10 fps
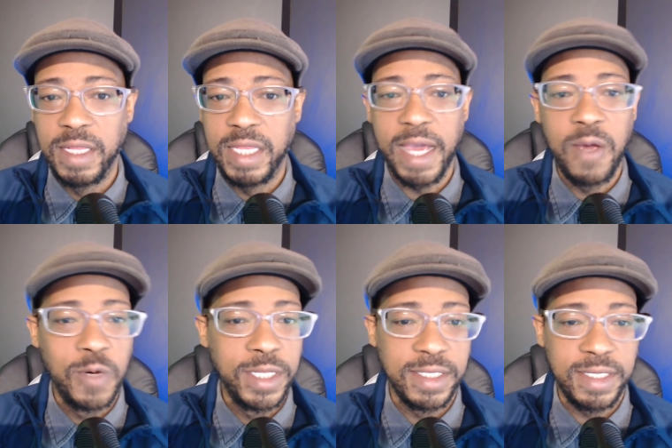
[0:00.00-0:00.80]
they
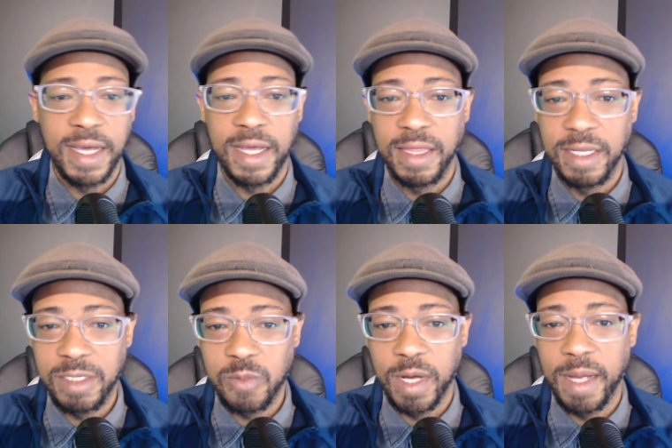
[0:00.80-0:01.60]
wouldn't say it
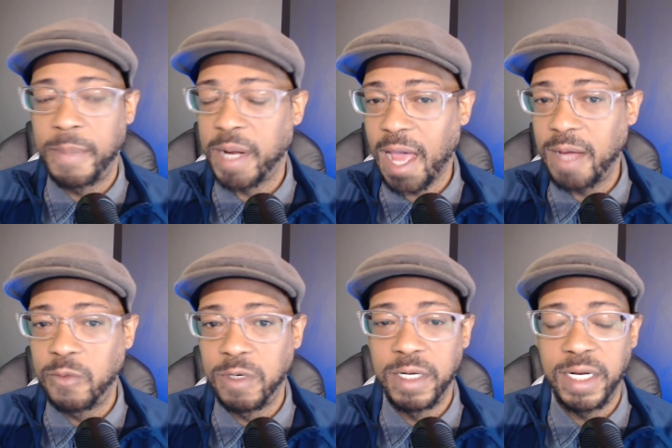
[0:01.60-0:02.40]
this way, but I
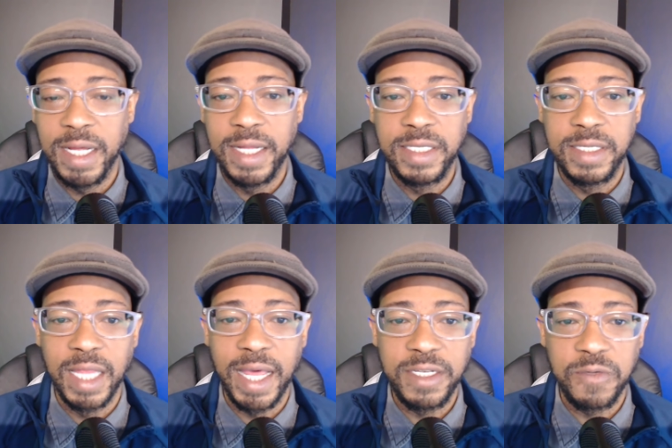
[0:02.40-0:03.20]
would.
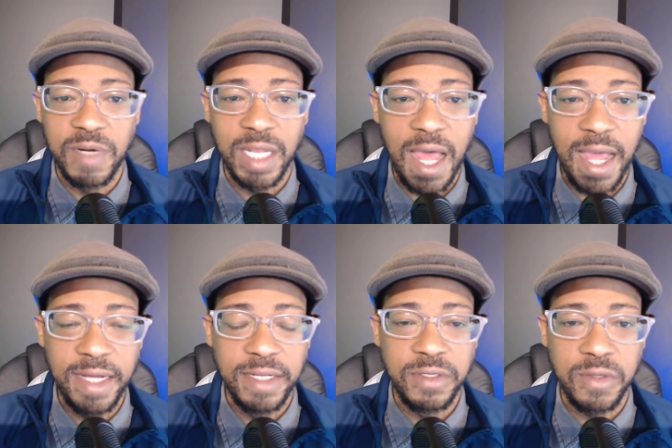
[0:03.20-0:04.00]
It's less
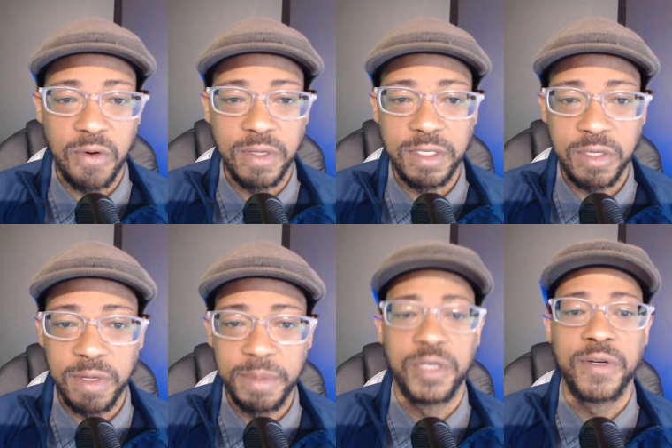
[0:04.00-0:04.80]
reliance on
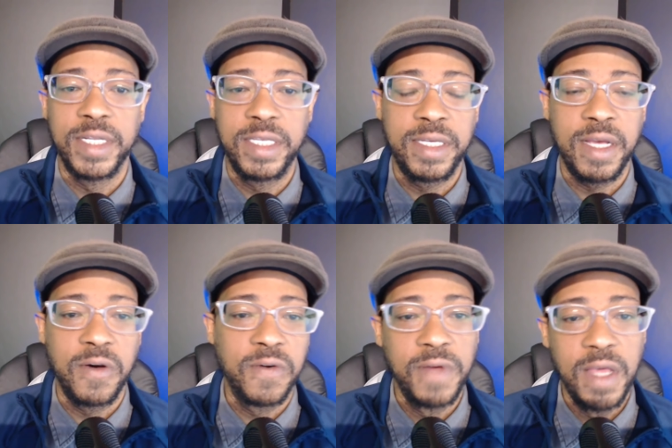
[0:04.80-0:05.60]
scripture
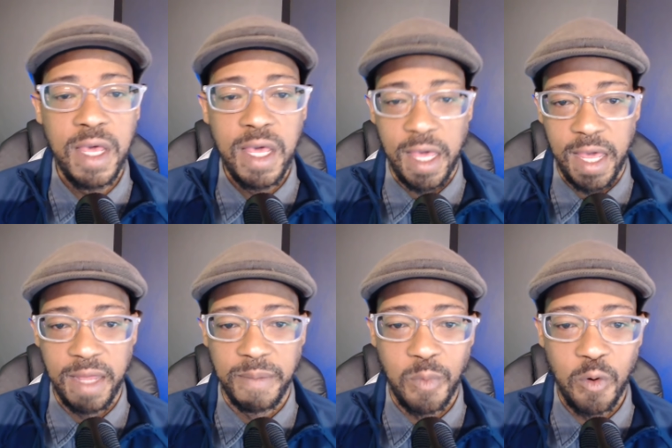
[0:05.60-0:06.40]
itself
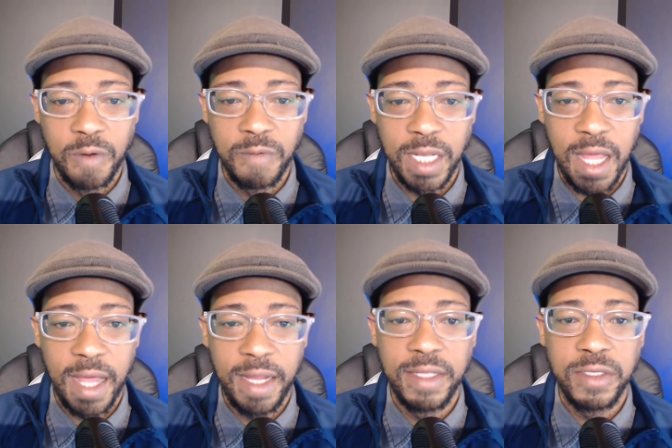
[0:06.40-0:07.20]
and more
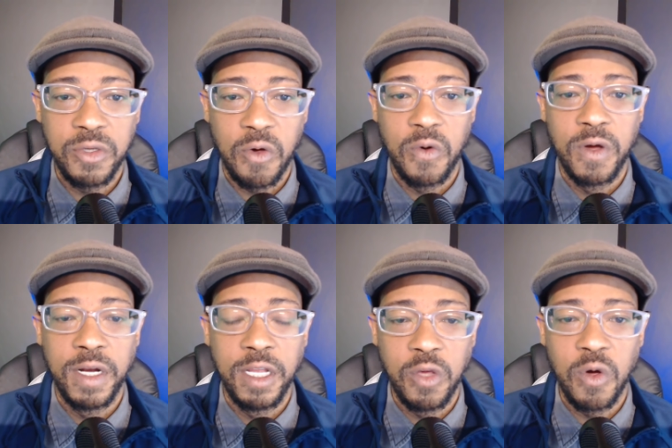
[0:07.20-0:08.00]
reliance
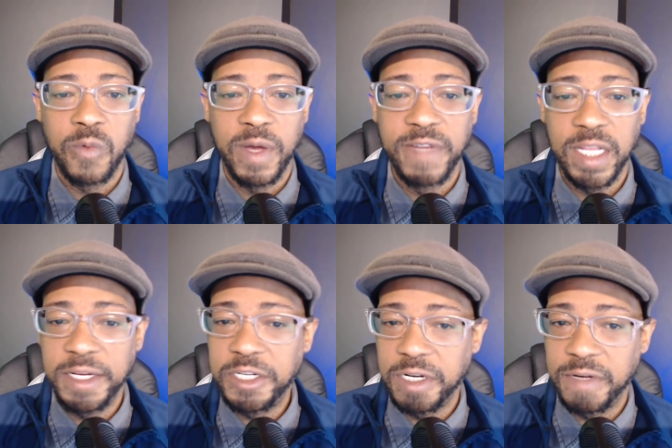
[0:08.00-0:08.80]
on your
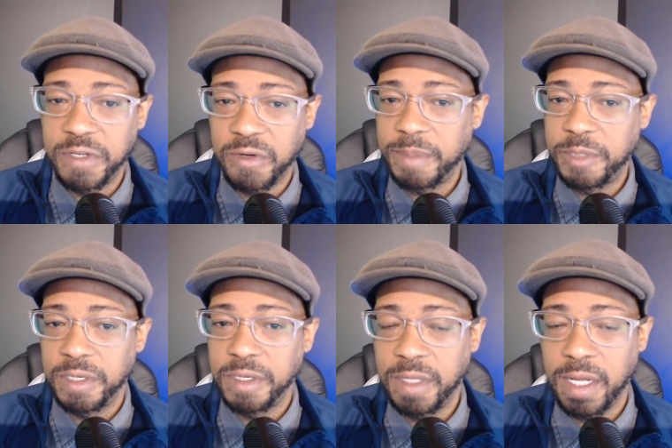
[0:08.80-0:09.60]
revelation of
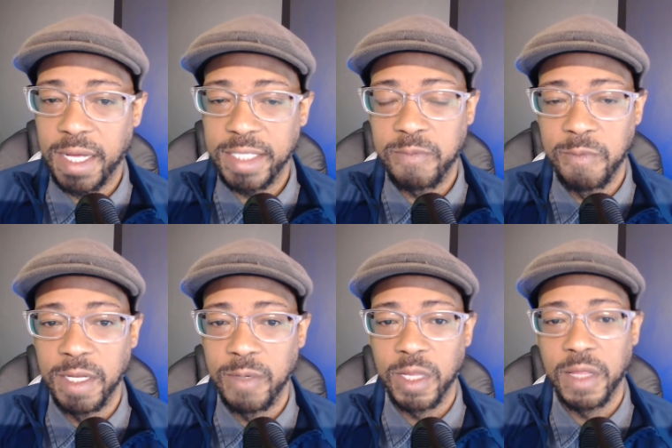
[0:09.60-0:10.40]
scripture. That's
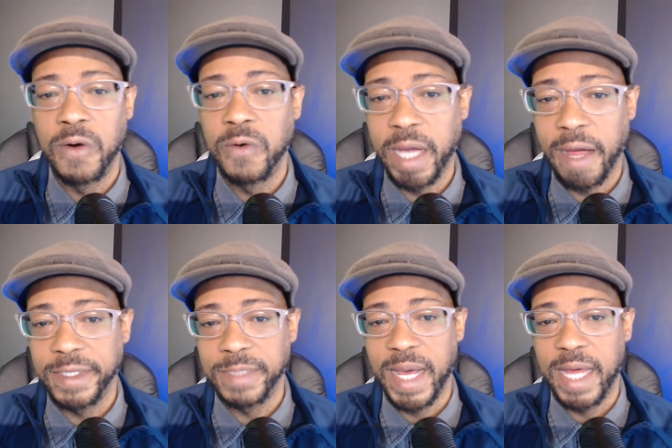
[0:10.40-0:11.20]
really what the whole
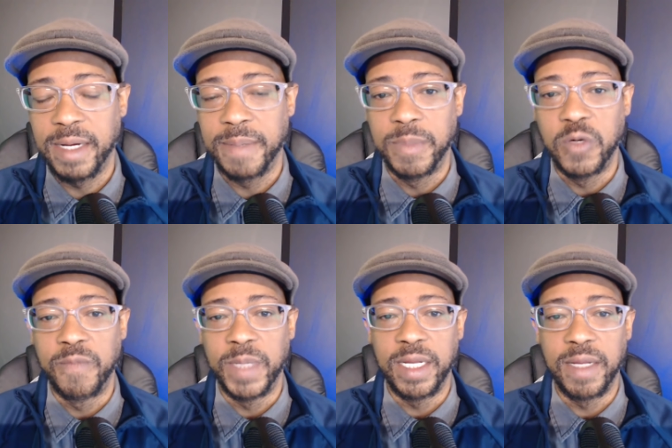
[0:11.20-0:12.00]
charismatic
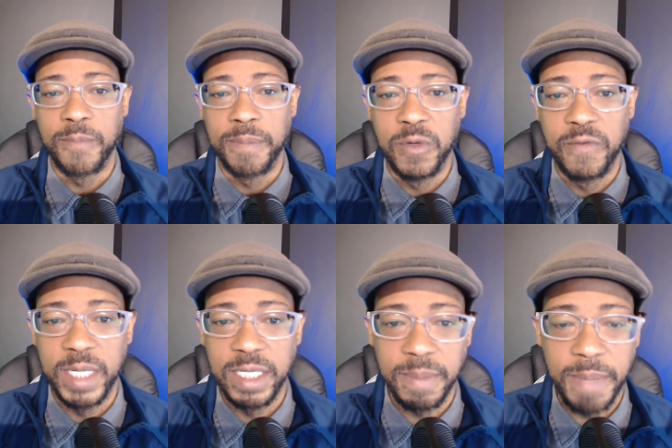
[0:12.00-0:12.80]
movement
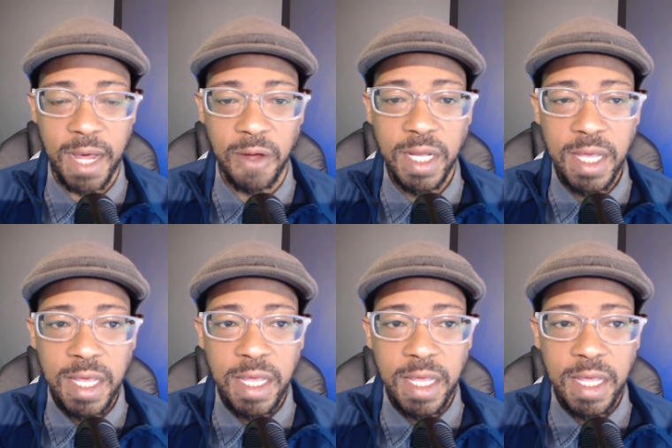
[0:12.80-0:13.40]
movement is about.